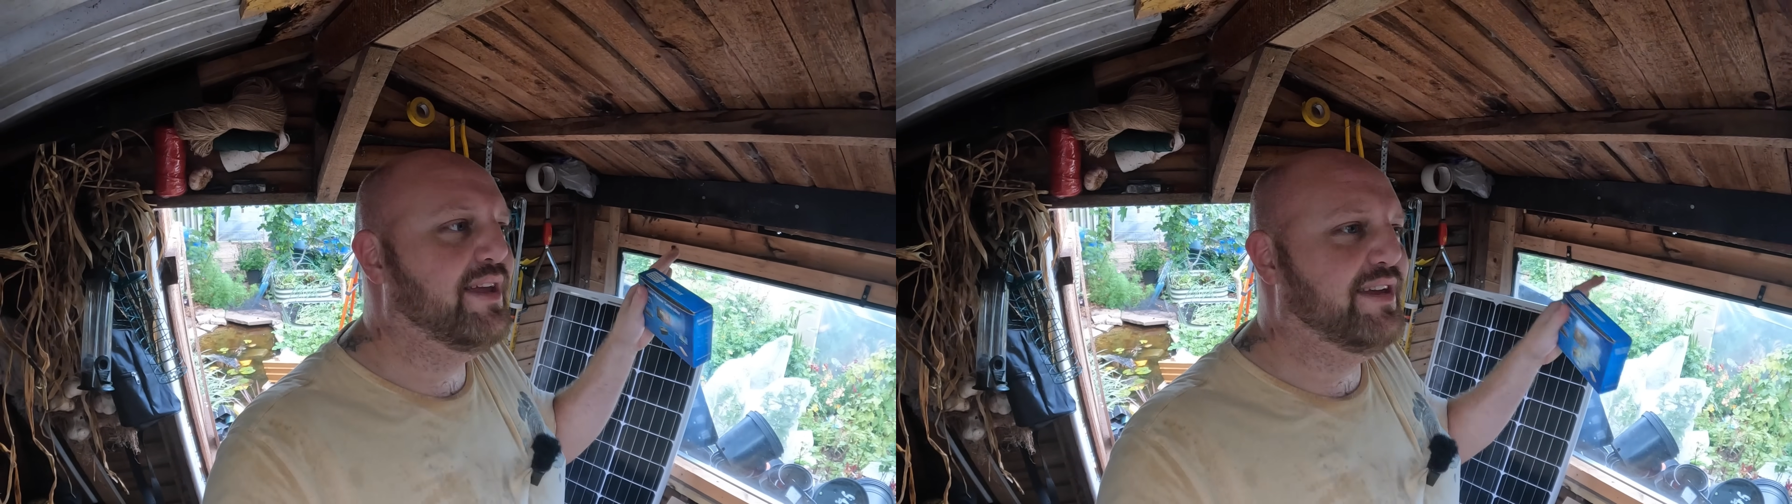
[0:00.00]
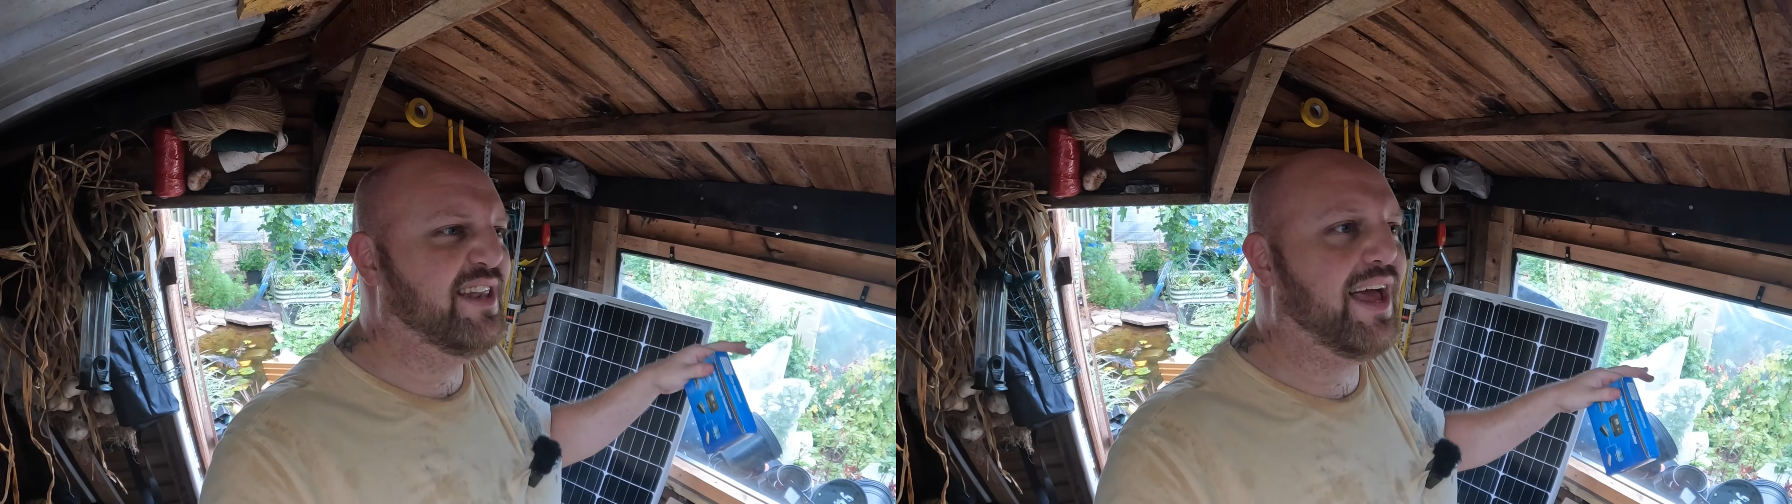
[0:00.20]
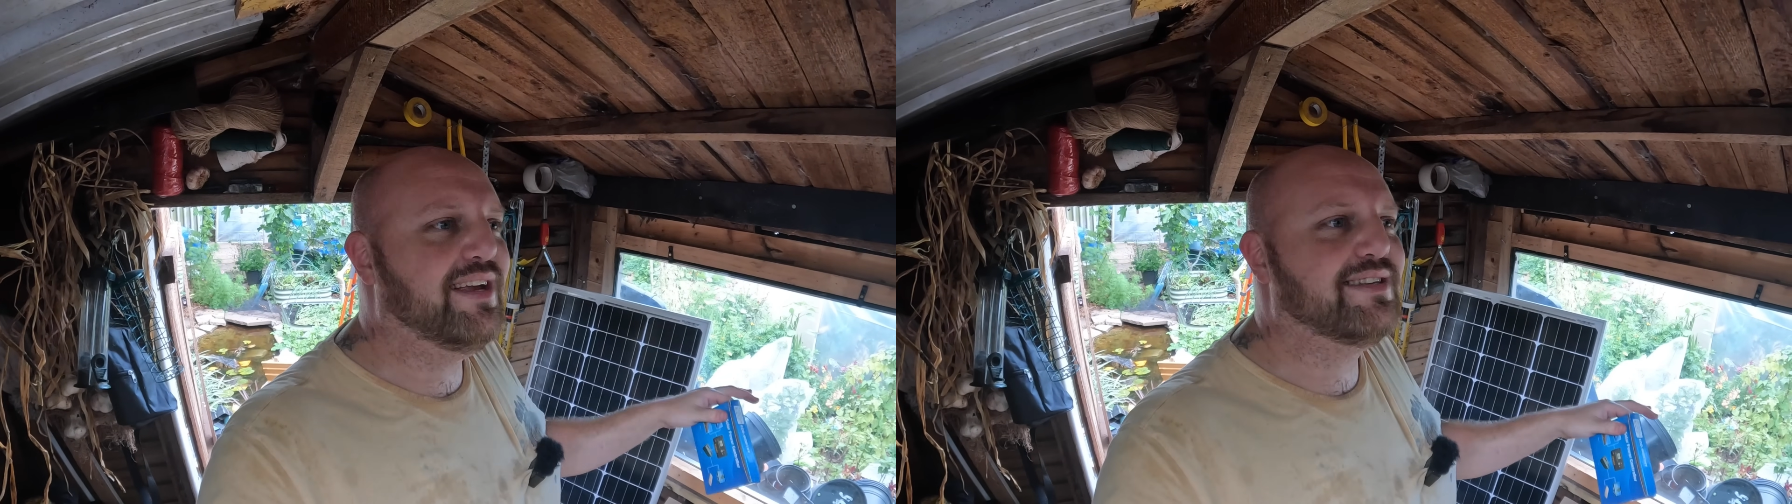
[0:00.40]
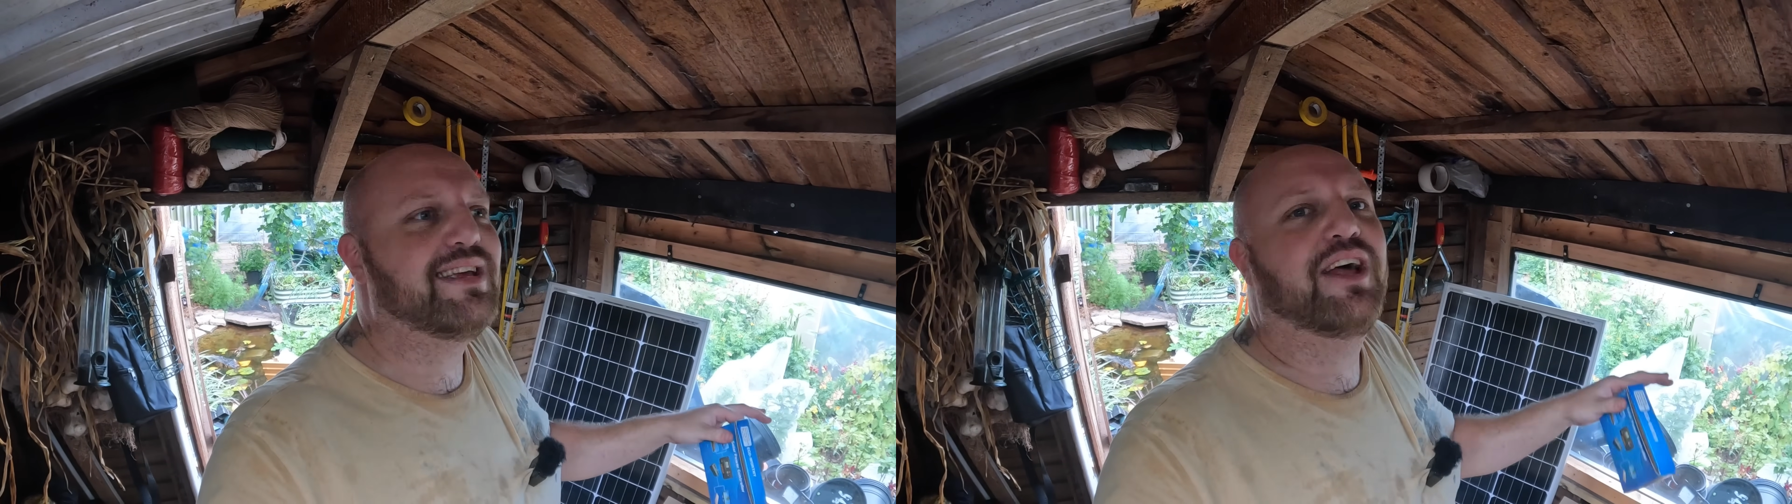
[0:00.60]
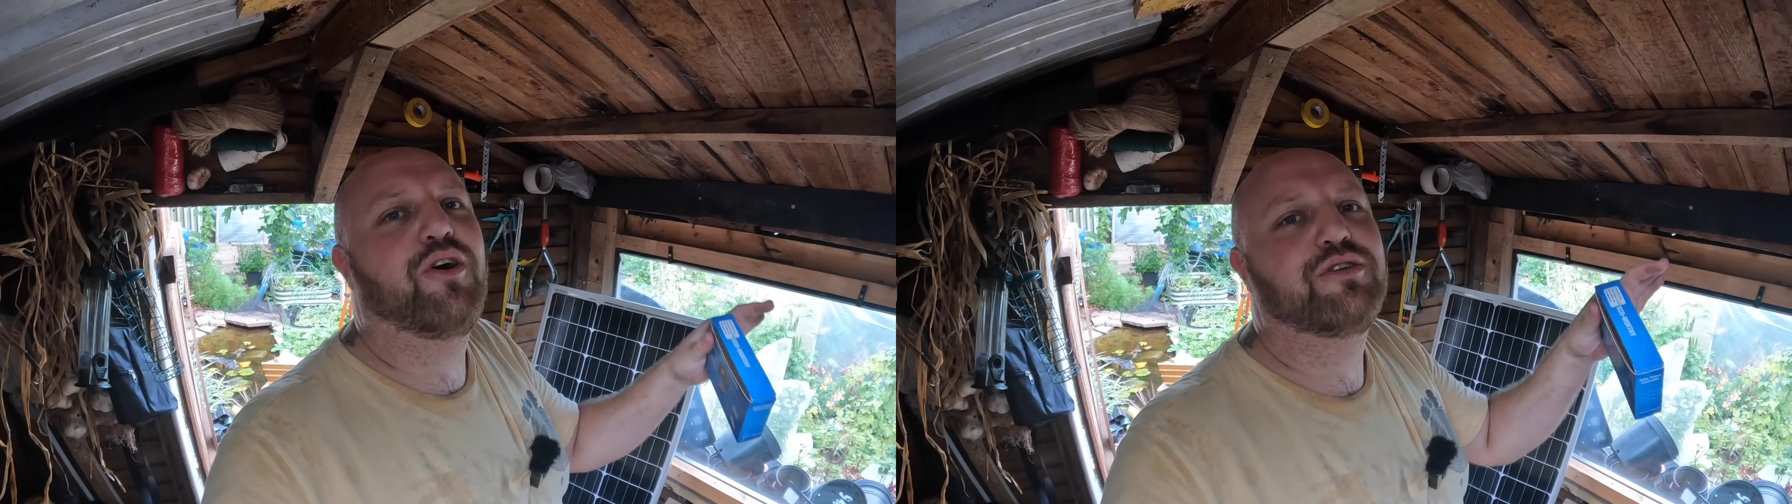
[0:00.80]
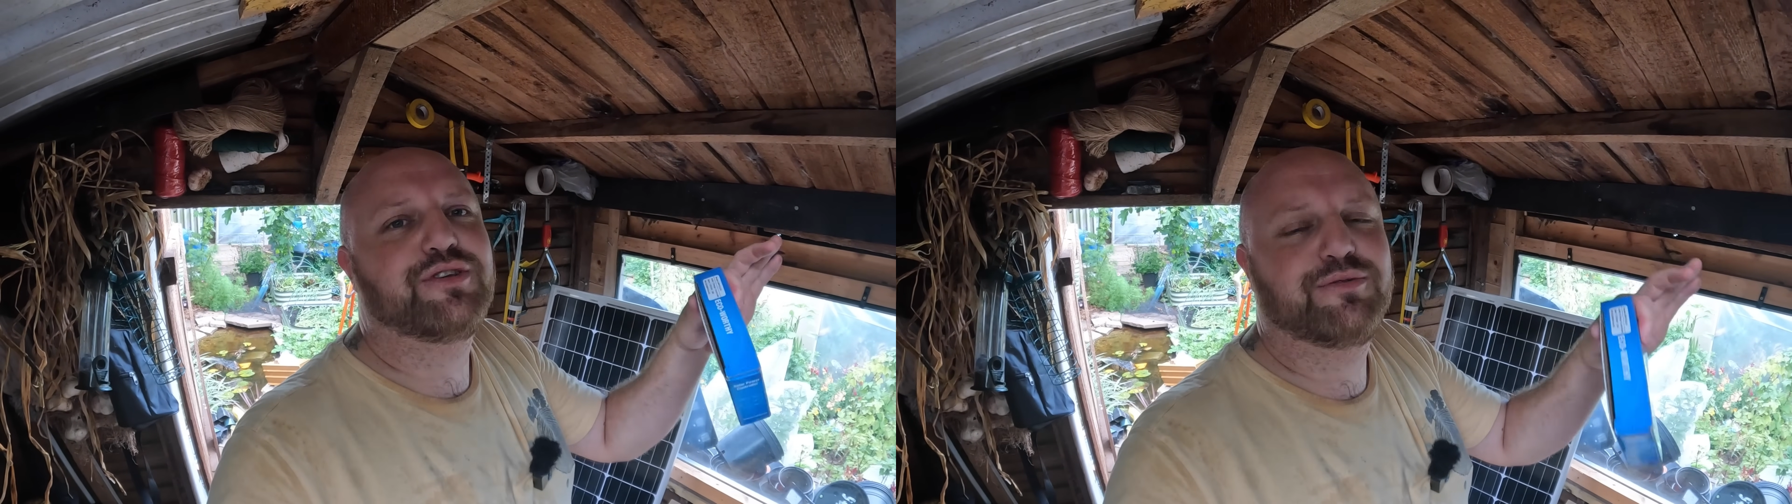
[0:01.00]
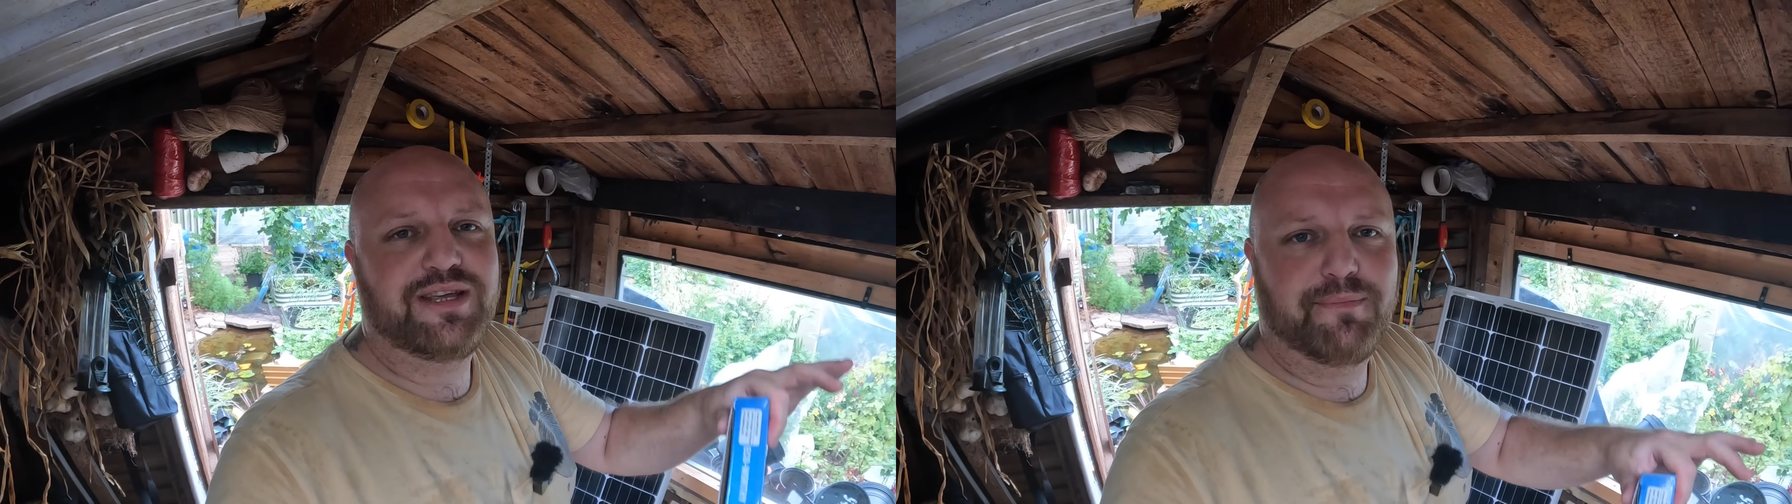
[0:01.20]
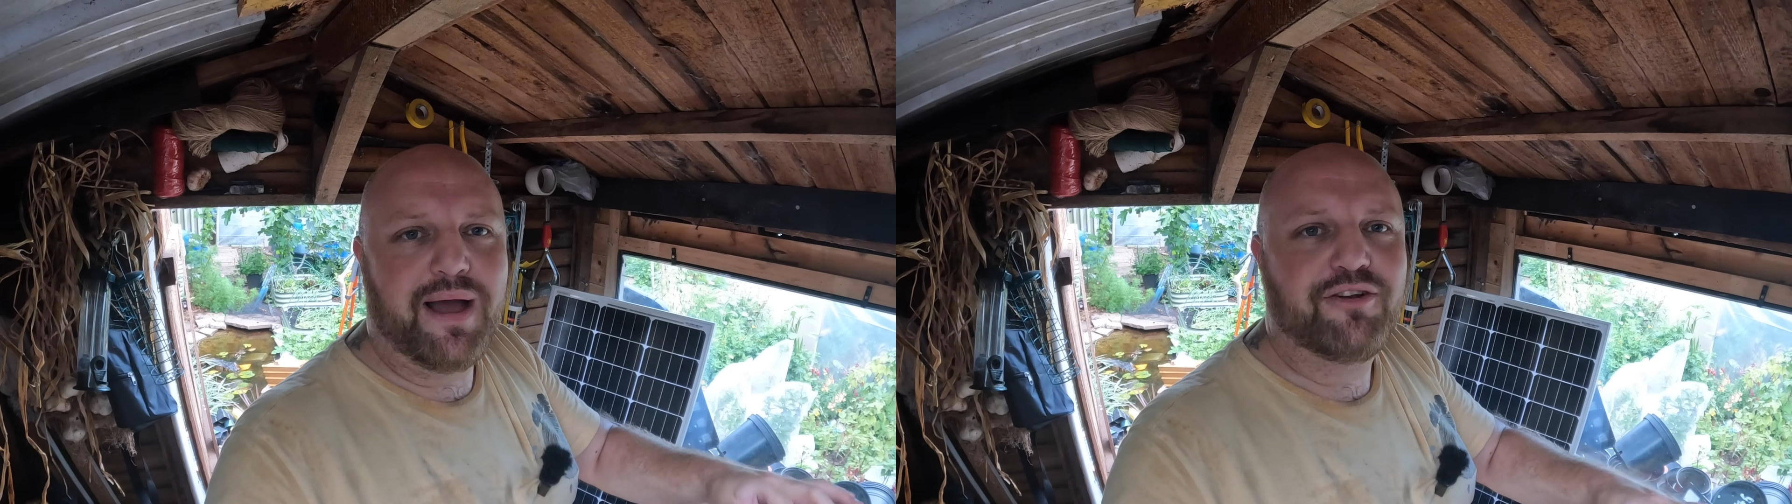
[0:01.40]
your lights and also to
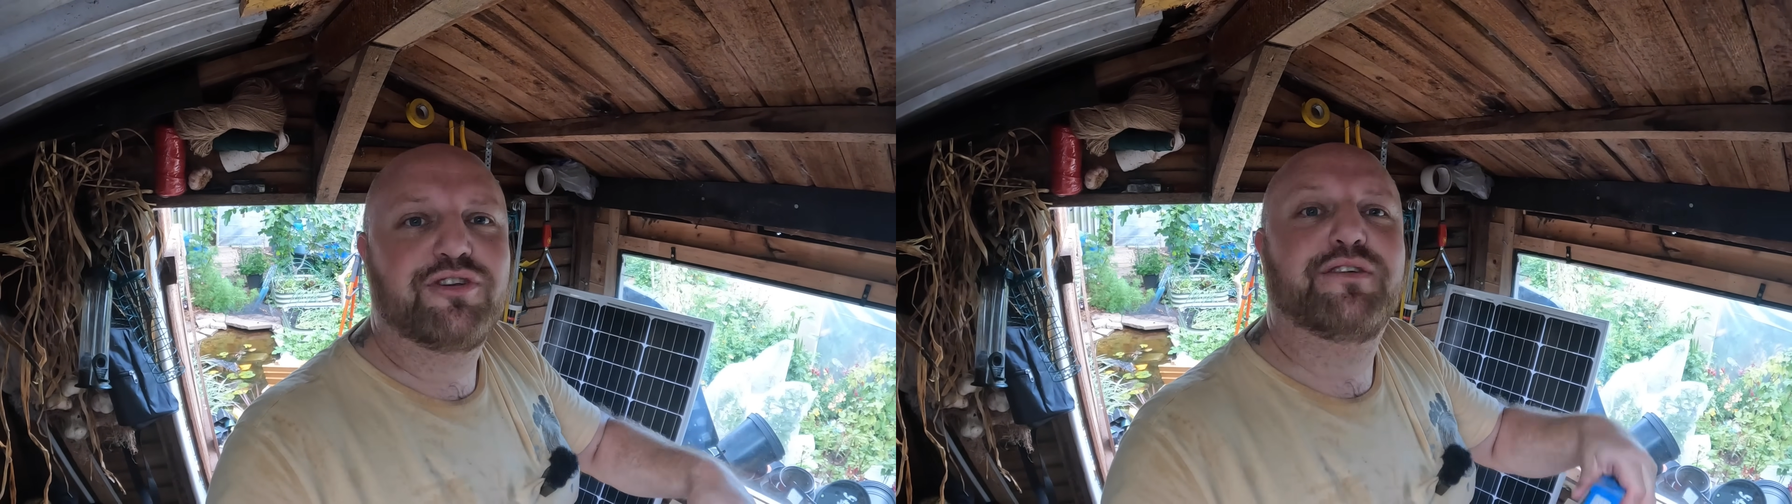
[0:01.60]
your battery